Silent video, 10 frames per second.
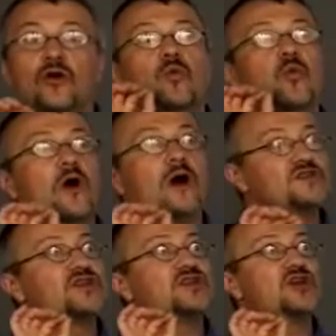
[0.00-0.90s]
what
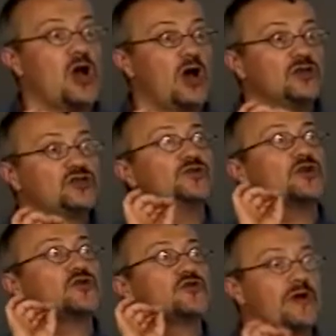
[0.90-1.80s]
is going to cause you
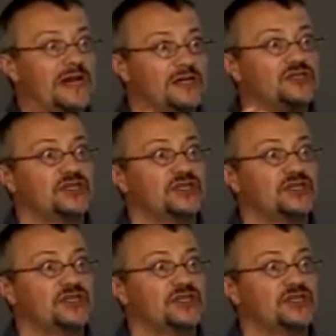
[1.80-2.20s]
the greatest